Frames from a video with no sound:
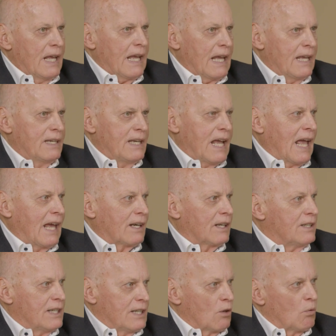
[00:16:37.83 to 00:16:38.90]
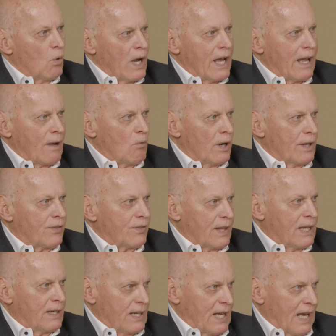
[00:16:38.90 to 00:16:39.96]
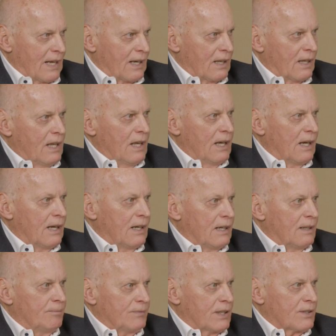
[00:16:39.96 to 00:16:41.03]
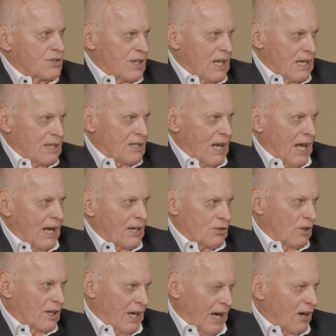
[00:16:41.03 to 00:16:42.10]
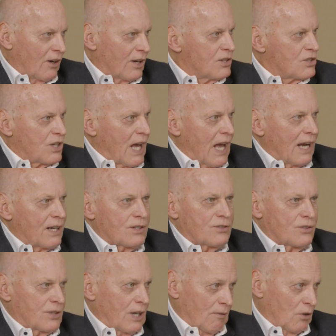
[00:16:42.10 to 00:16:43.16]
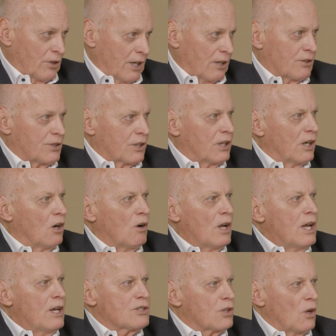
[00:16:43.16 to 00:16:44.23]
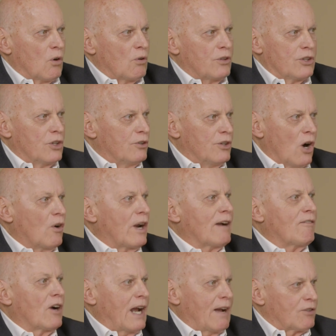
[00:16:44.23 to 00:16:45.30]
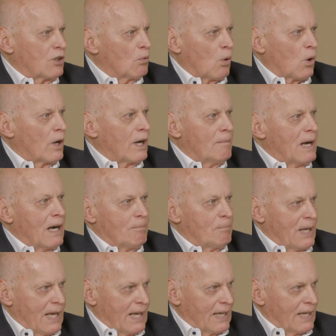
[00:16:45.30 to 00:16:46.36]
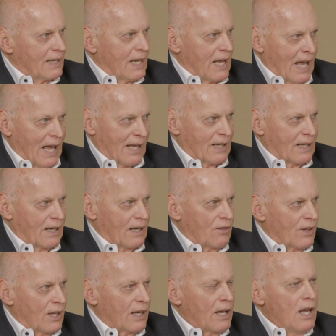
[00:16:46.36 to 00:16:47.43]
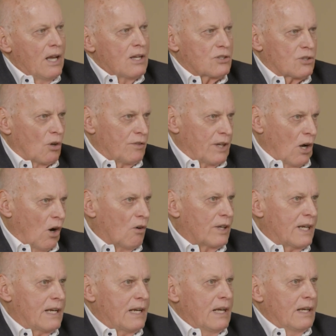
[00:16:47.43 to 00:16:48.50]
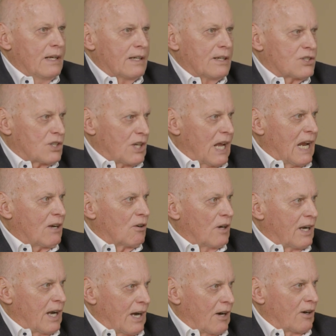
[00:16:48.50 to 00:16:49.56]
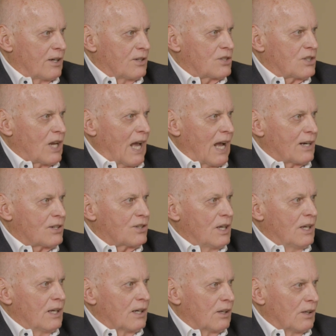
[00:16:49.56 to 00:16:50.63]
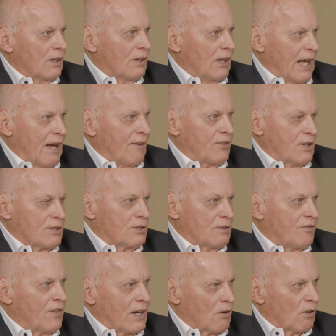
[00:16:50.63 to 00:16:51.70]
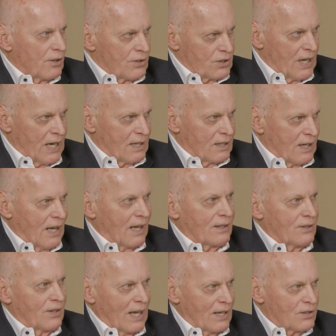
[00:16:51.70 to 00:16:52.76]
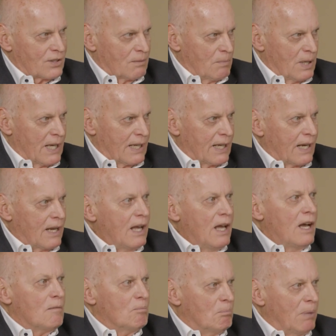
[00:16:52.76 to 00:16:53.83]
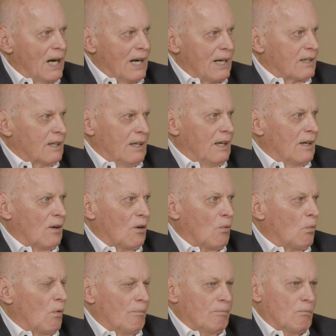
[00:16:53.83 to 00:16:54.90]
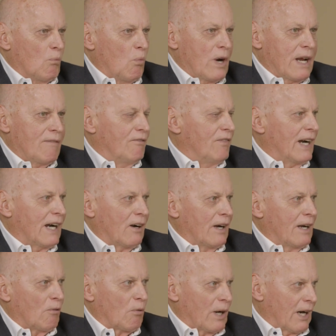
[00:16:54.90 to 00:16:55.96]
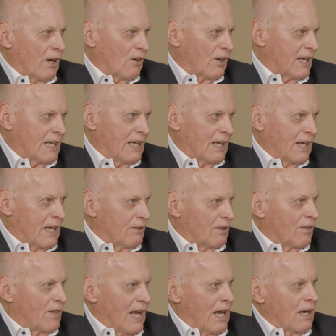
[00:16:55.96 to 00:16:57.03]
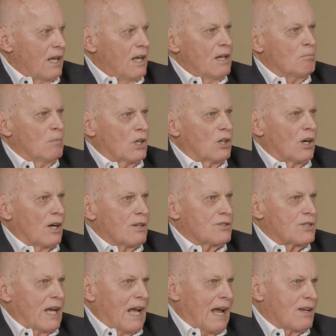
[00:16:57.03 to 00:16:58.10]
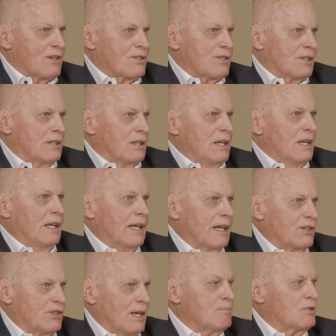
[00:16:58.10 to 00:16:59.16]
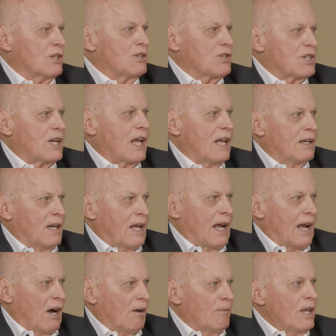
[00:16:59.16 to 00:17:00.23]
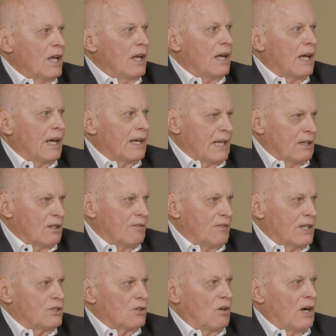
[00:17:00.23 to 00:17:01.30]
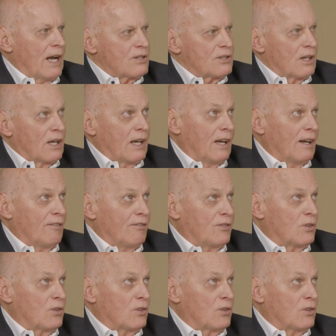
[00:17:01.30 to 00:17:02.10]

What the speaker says: Indiana did away with Indiana estate tax or inheritance tax several years ago. So you don't ever have to worry about paying Indiana anything. So the only estate or inheritance tax left is the federal estate tax, and that's the biggie. But we very rarely get into that because as the exemptions stand now, an individual has to have